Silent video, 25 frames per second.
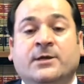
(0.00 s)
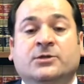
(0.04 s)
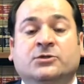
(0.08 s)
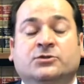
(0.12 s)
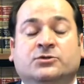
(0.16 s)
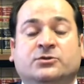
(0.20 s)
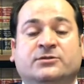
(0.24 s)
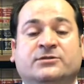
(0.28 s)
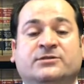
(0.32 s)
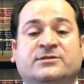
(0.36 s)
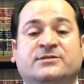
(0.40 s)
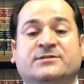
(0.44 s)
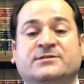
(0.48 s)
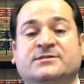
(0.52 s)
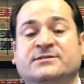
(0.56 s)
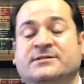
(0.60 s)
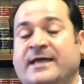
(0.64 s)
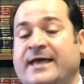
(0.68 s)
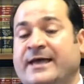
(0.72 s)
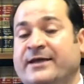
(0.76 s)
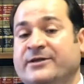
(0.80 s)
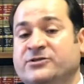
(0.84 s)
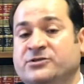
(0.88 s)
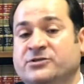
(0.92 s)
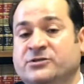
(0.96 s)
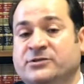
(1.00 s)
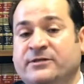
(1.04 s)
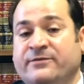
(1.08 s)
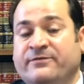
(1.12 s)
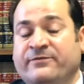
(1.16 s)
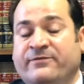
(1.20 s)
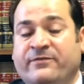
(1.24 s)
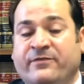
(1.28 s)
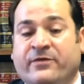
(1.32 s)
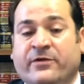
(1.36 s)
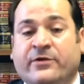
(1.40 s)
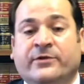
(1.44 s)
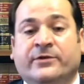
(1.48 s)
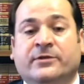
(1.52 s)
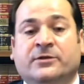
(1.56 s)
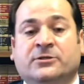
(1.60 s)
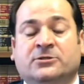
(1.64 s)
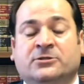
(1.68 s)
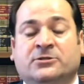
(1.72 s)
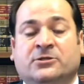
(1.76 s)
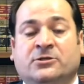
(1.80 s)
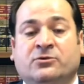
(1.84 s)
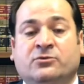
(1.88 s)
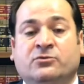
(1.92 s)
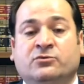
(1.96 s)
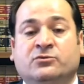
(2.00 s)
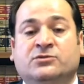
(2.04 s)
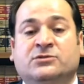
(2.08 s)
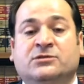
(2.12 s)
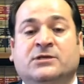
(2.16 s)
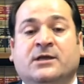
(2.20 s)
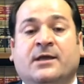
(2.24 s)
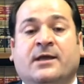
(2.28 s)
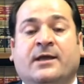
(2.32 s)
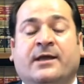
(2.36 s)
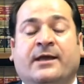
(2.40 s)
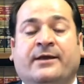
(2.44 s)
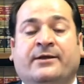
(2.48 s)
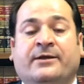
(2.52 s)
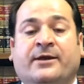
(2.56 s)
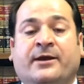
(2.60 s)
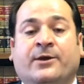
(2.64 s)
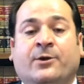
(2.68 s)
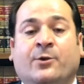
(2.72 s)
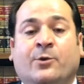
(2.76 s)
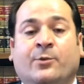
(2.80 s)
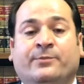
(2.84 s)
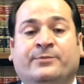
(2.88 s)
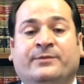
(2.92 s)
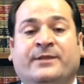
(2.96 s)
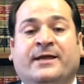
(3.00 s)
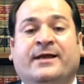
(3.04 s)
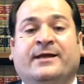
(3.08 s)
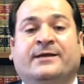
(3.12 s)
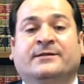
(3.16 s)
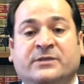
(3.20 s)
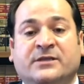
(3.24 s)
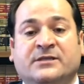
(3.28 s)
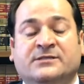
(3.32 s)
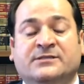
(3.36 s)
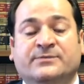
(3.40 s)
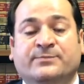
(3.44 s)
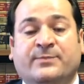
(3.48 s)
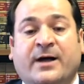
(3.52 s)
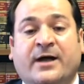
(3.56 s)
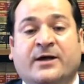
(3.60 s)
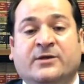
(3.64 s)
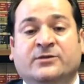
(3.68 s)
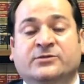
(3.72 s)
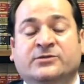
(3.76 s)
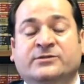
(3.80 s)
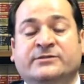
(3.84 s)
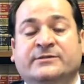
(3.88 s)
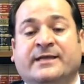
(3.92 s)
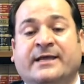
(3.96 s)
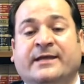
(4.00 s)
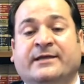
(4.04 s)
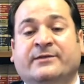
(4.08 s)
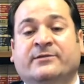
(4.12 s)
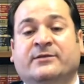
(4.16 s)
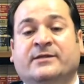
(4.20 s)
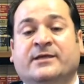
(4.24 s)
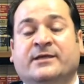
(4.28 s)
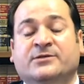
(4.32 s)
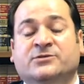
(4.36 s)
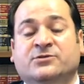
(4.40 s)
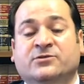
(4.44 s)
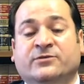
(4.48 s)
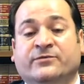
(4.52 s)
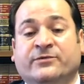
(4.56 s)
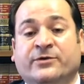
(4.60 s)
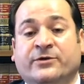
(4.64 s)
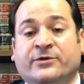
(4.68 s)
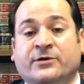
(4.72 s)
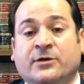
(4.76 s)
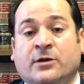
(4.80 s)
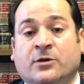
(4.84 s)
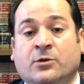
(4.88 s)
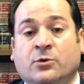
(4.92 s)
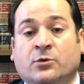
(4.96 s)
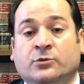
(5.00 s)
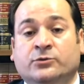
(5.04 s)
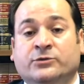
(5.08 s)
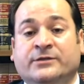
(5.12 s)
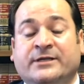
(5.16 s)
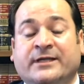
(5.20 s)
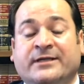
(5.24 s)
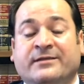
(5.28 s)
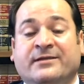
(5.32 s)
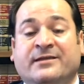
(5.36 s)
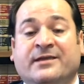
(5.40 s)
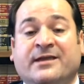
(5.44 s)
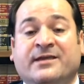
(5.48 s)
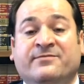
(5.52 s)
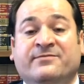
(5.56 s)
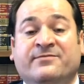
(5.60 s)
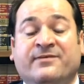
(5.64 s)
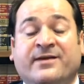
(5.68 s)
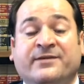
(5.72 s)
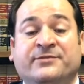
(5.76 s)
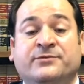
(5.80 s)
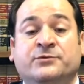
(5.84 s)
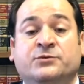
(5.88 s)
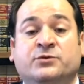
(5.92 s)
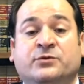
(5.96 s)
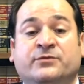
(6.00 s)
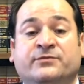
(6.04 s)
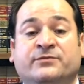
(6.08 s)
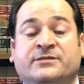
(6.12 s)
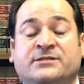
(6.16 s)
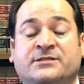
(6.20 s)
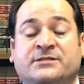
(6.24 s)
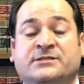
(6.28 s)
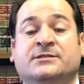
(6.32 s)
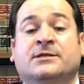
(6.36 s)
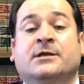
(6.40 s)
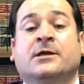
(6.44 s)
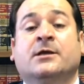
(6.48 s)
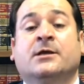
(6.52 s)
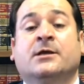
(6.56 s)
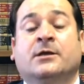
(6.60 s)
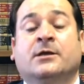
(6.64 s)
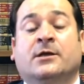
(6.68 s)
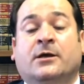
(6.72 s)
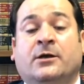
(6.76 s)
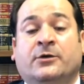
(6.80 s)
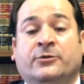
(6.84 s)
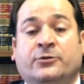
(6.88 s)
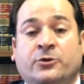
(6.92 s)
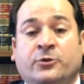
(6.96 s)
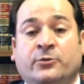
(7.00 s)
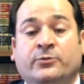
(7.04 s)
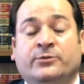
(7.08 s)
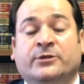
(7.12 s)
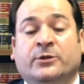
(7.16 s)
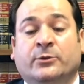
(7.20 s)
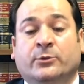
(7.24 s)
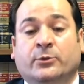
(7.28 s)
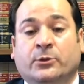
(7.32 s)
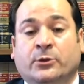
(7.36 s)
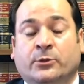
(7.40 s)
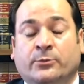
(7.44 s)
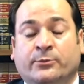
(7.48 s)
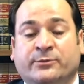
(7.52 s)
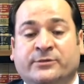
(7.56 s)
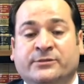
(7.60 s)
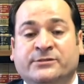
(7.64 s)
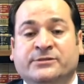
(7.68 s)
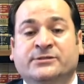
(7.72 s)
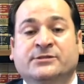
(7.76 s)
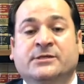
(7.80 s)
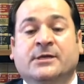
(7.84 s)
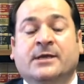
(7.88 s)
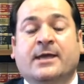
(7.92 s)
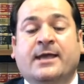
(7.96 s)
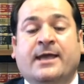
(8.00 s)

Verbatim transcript: So this is actually very good news and I hope that spouses and kids of green card holder can take advantage of this new development.